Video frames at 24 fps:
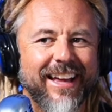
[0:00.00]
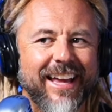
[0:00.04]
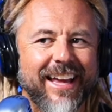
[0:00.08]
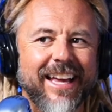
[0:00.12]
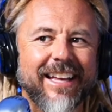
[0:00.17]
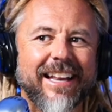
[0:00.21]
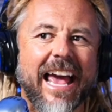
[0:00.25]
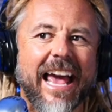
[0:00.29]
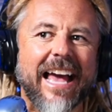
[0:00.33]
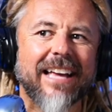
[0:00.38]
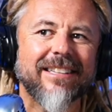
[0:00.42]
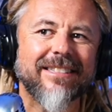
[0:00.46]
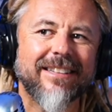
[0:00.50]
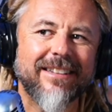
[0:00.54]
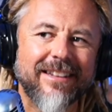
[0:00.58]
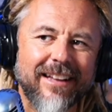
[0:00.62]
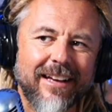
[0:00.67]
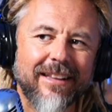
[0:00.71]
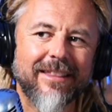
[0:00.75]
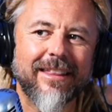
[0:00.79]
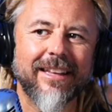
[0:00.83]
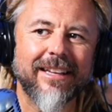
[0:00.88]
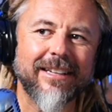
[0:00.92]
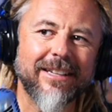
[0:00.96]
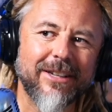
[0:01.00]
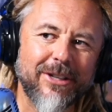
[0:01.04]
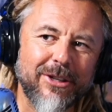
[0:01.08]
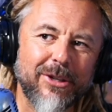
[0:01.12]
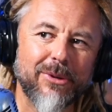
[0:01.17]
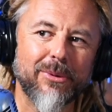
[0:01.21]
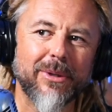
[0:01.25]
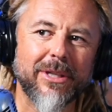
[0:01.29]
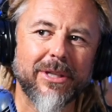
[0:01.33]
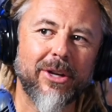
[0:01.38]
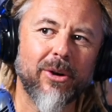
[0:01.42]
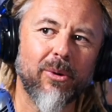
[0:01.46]
It has nothing to
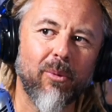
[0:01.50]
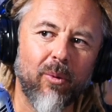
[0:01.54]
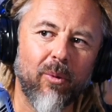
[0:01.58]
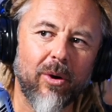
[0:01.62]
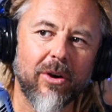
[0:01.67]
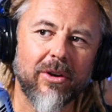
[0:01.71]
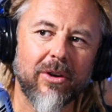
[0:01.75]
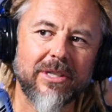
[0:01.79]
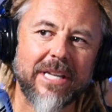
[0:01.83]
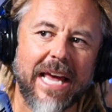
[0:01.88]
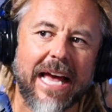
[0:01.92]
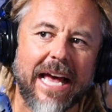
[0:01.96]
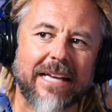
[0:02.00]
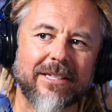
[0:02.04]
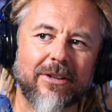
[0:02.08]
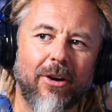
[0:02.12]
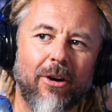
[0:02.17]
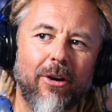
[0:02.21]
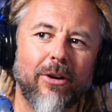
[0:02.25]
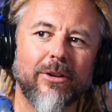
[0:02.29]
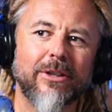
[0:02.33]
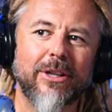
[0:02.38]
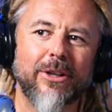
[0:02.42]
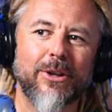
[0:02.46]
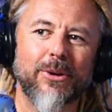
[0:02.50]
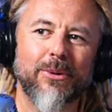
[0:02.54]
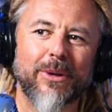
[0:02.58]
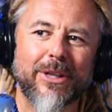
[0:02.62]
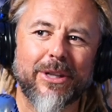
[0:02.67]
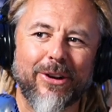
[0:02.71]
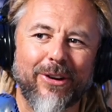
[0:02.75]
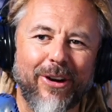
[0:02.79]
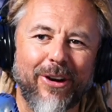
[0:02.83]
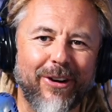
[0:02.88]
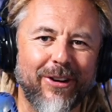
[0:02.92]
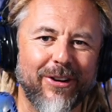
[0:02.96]
do with your words. It has all to do
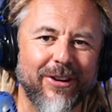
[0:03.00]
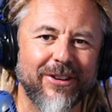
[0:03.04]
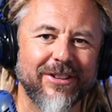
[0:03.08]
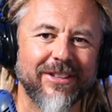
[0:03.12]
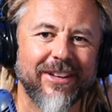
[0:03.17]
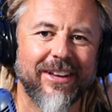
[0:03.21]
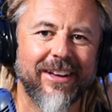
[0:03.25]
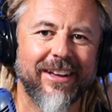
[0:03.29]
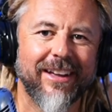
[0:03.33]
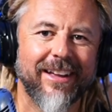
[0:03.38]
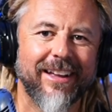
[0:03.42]
with your heart.